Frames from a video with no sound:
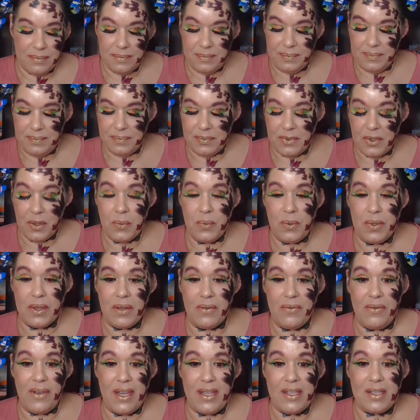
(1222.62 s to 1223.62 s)
face
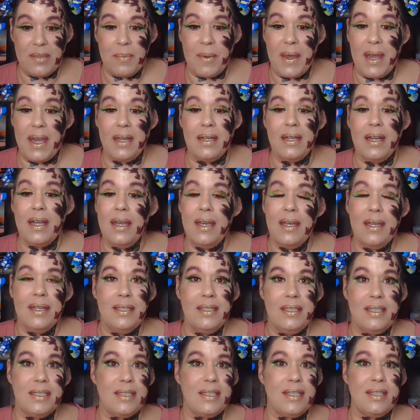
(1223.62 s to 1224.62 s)
paint, just
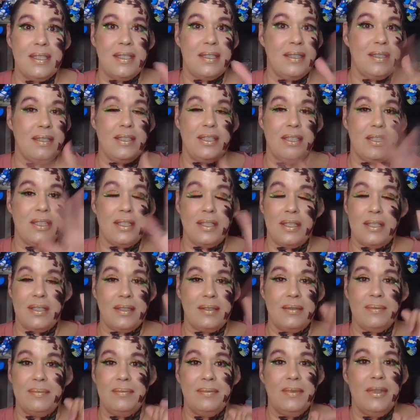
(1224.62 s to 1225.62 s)

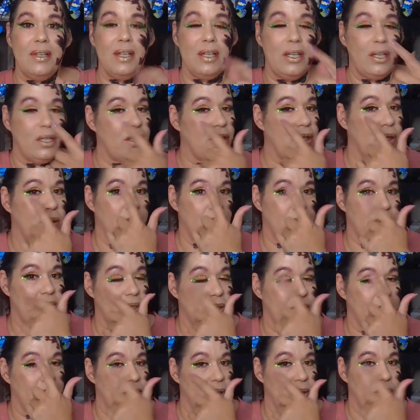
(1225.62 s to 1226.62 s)
use
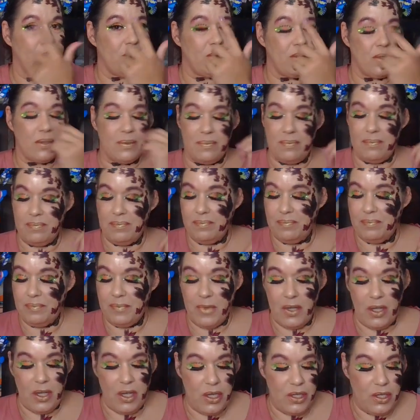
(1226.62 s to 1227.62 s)
a
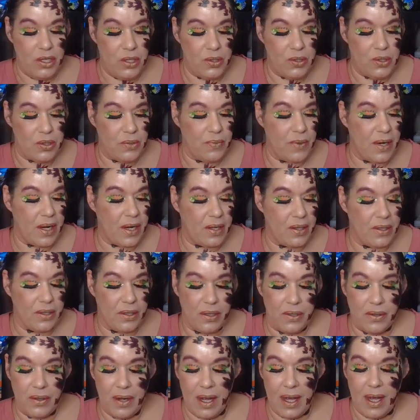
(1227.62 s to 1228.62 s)
regular
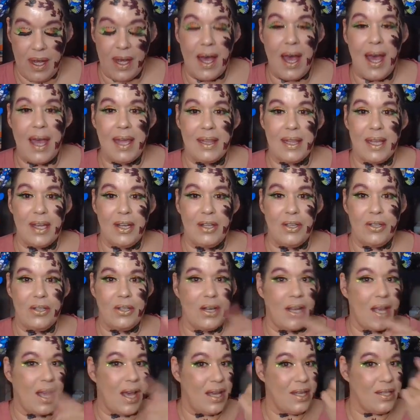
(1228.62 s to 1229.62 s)
eyeliner, you guys,
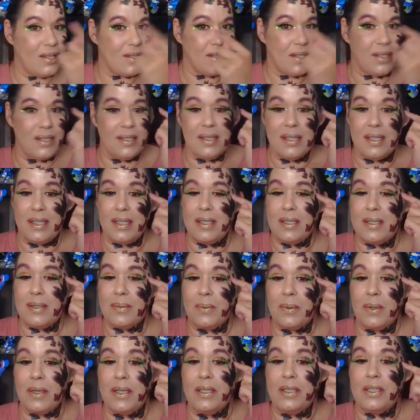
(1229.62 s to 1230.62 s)
because this one
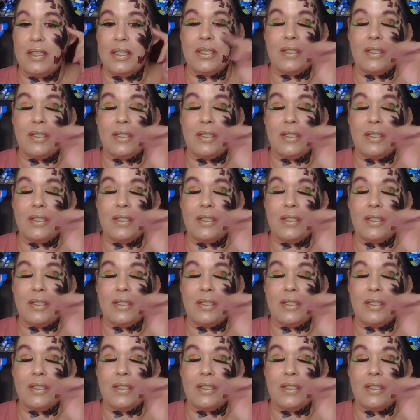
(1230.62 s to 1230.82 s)
just went